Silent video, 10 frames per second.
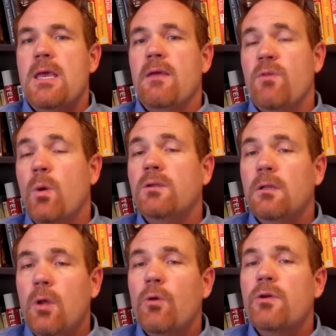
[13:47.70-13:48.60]
If you want to
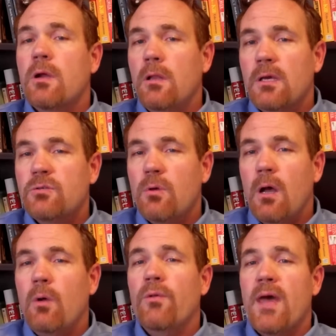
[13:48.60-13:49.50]
lower your
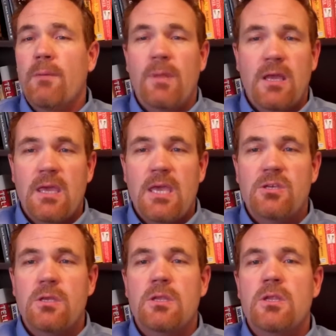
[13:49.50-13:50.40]
cholesterol without
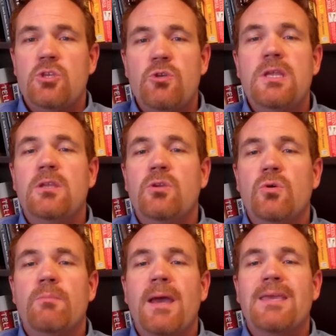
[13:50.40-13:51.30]
medication, you need to do
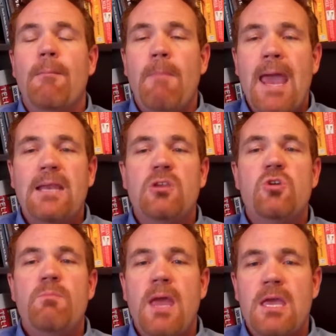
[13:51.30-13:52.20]
it by commanding
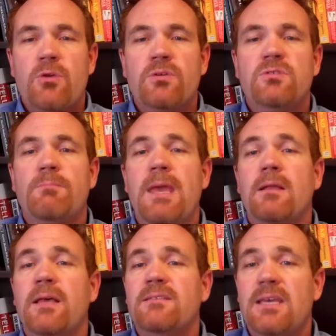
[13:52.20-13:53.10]
your pancreas to
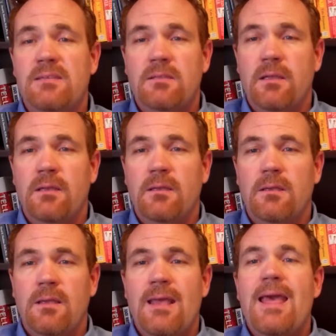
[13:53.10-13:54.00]
make less insulin.
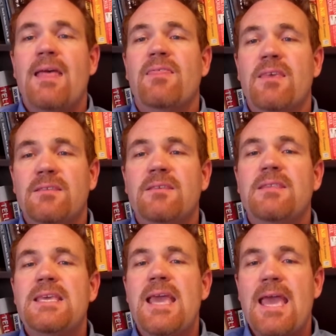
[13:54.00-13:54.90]
This is
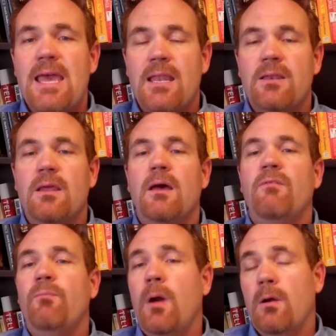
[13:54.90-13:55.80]
the end
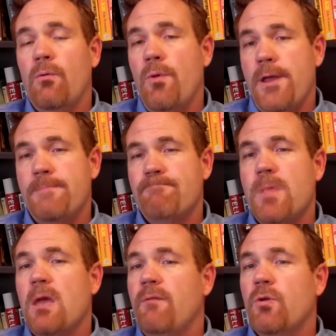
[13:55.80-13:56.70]
of part 1
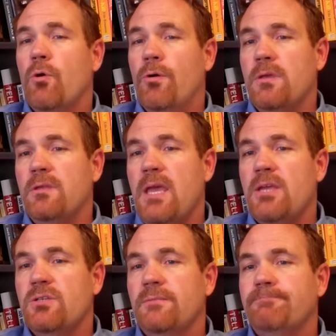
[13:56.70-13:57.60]
of your
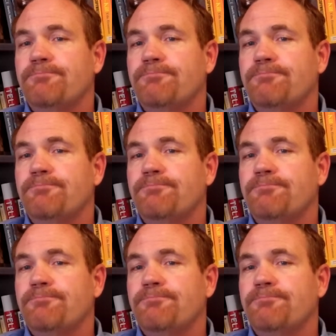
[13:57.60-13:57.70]
orientation.